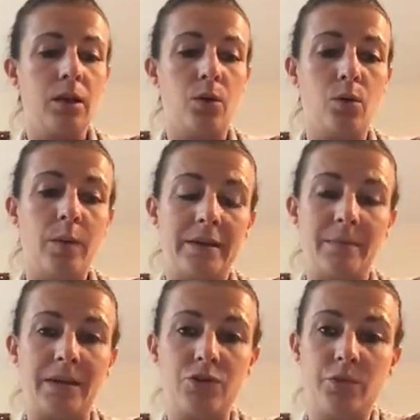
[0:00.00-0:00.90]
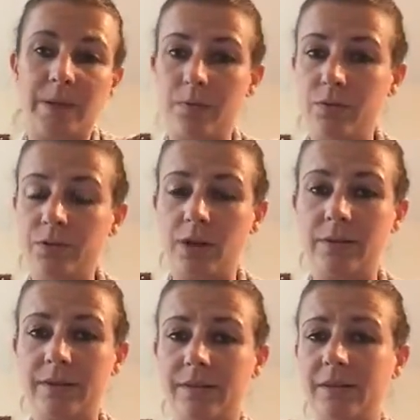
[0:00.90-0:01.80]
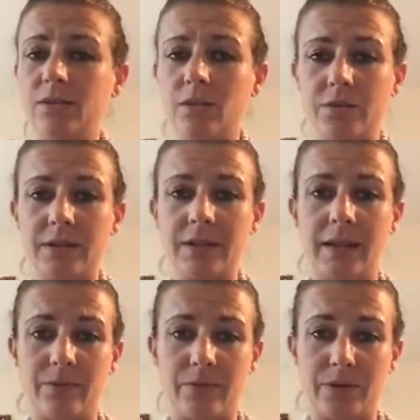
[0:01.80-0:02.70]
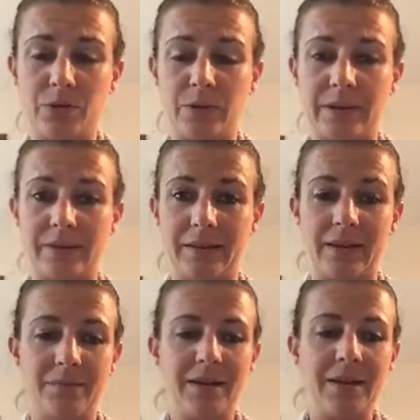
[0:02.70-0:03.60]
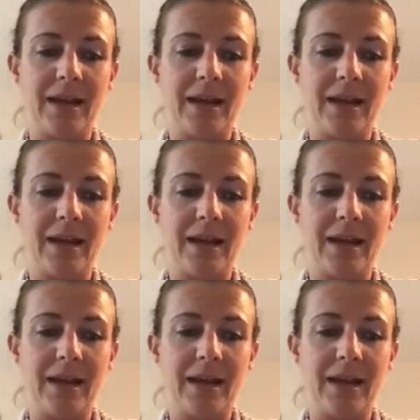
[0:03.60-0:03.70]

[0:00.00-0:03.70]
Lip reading: Always make sure people know this is not a get-rich-quick scheme,